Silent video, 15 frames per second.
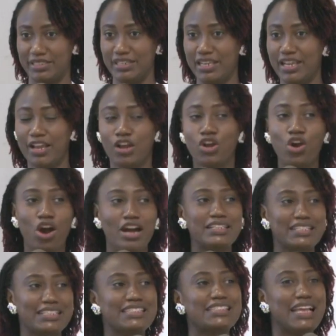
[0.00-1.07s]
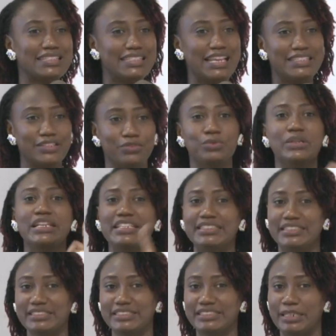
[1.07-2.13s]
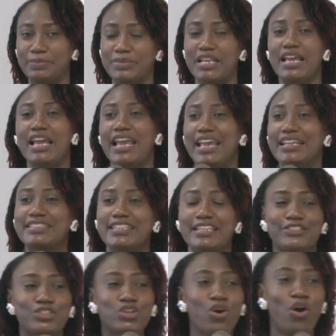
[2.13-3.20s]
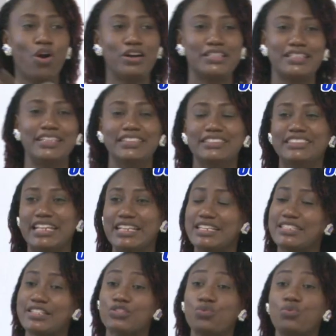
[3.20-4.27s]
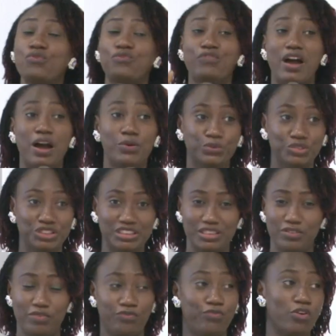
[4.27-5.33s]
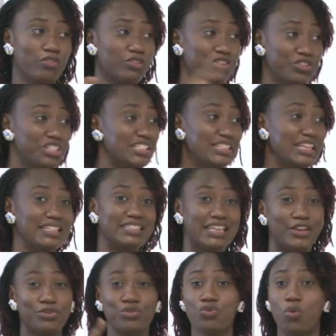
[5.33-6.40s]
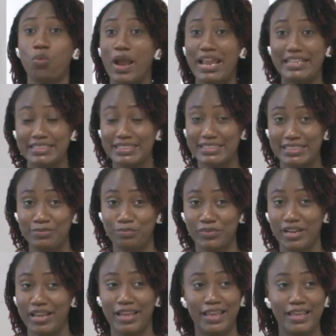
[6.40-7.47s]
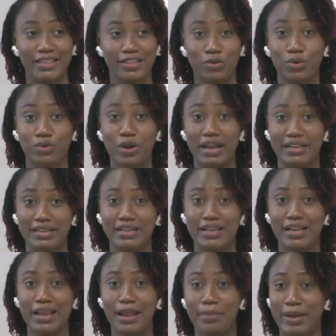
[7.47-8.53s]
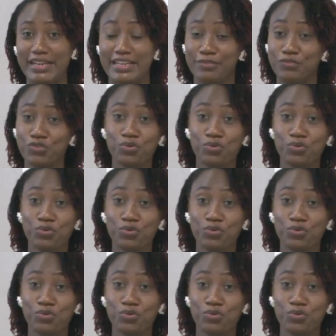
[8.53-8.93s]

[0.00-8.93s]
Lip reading: God started relationships. It is God in Genesis who found, for Christians, I don't know why it is in the Quran, but if you read